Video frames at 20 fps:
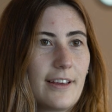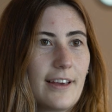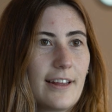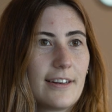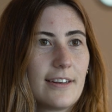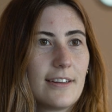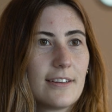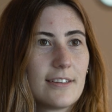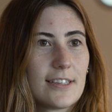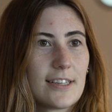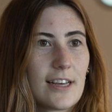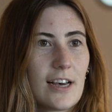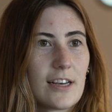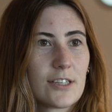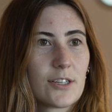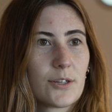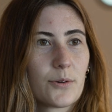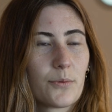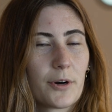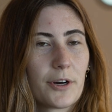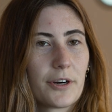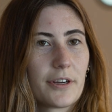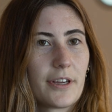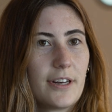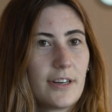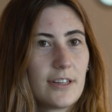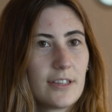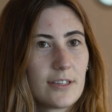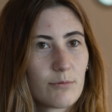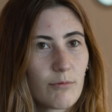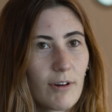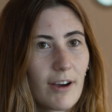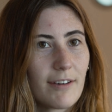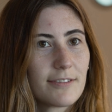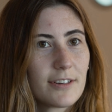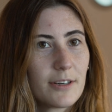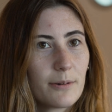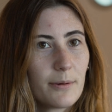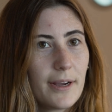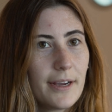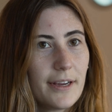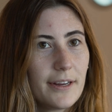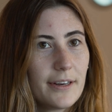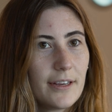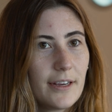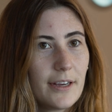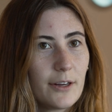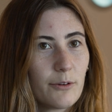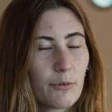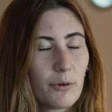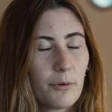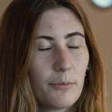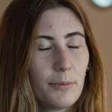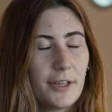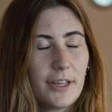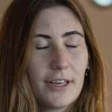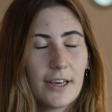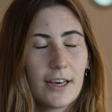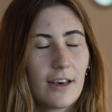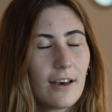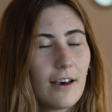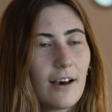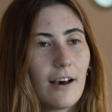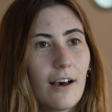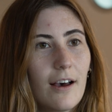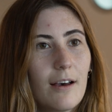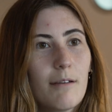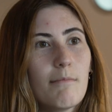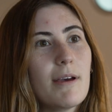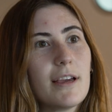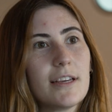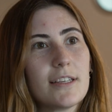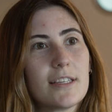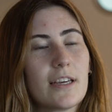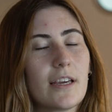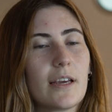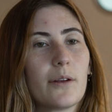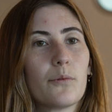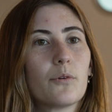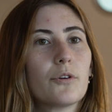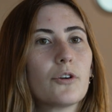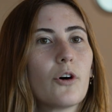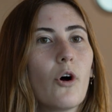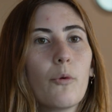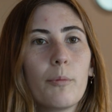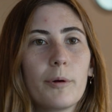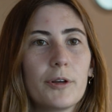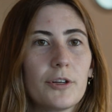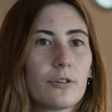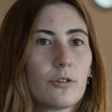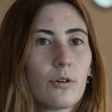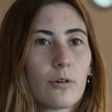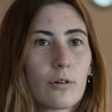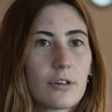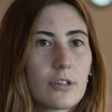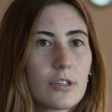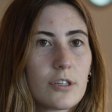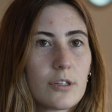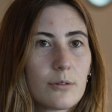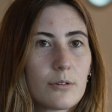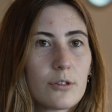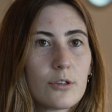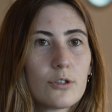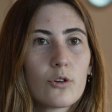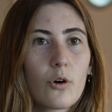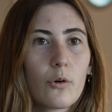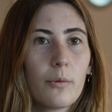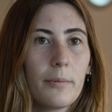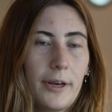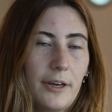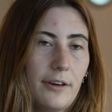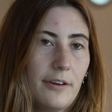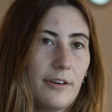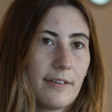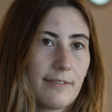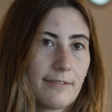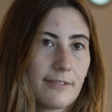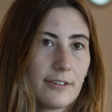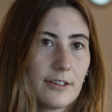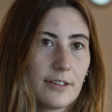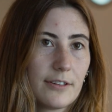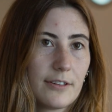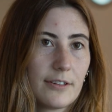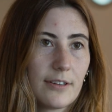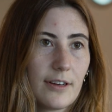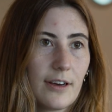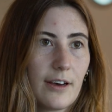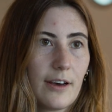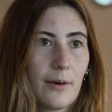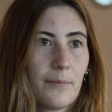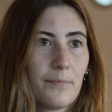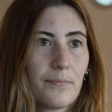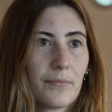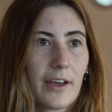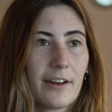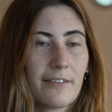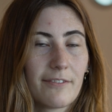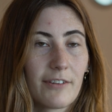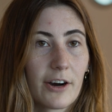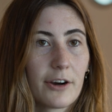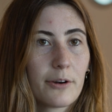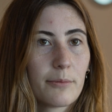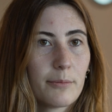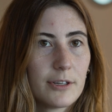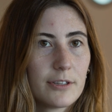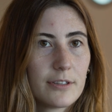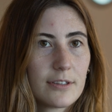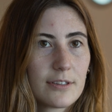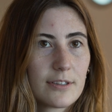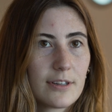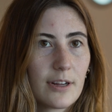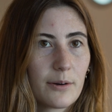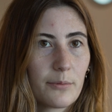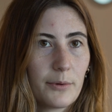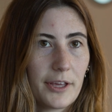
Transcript: get the SAS to work in this rough terrain, it would be amazing. It would open the doors to so many different um, environments that